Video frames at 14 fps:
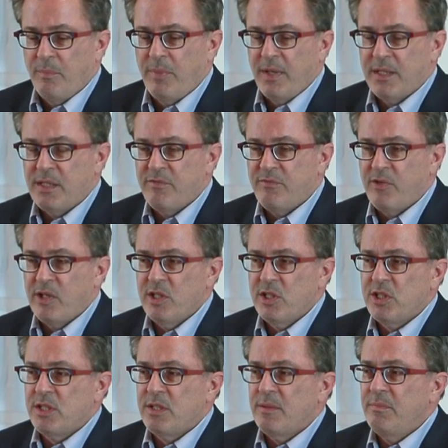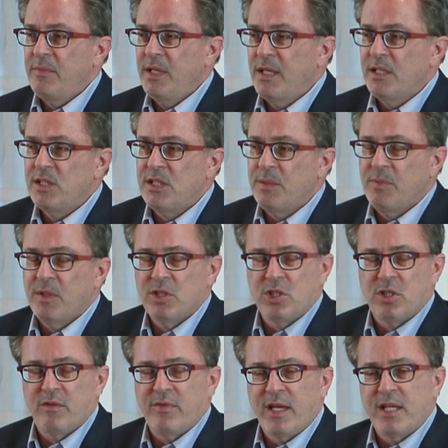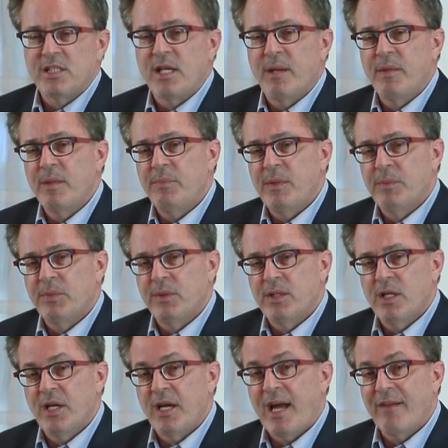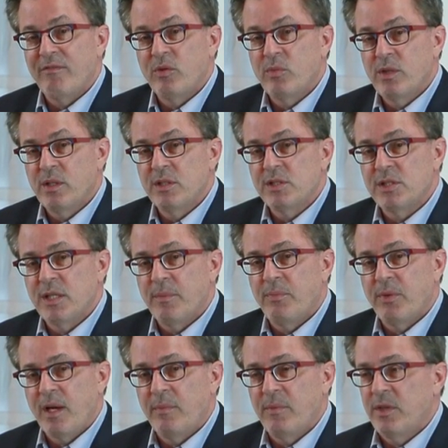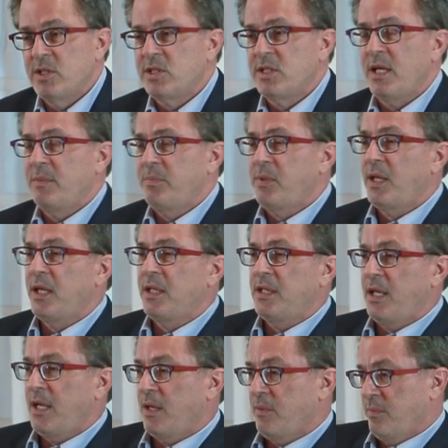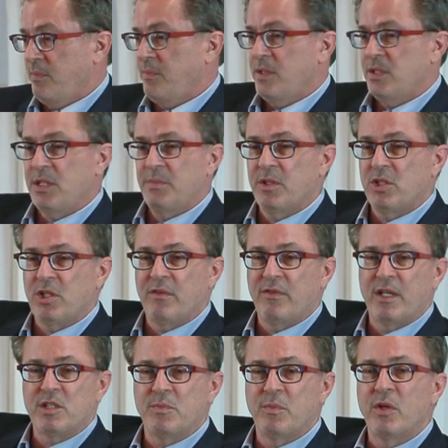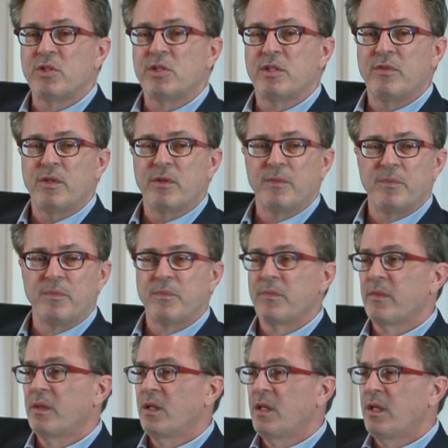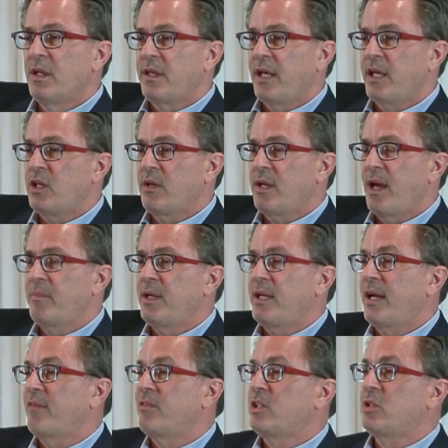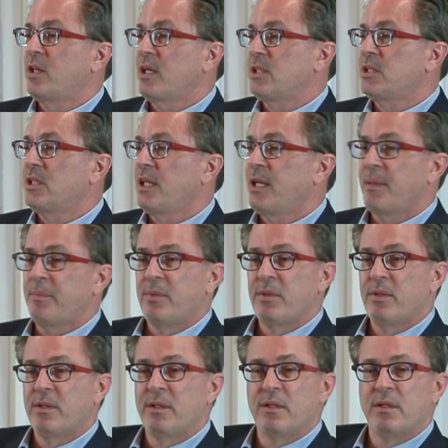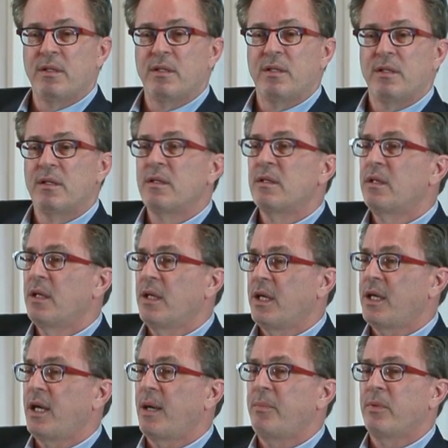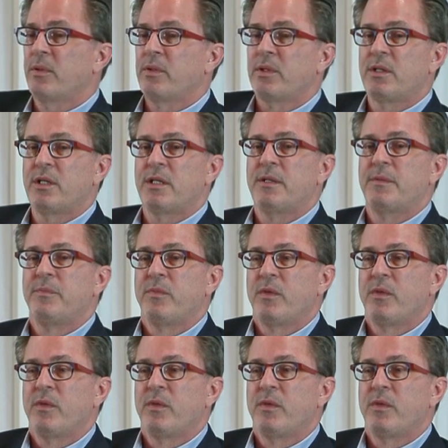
But first, may I see by a show of hands, how many people here have a will as their primary estate plan now? May I see by a show of hands? Most of you. Thank you. And how many have a trust set up? A couple. Good.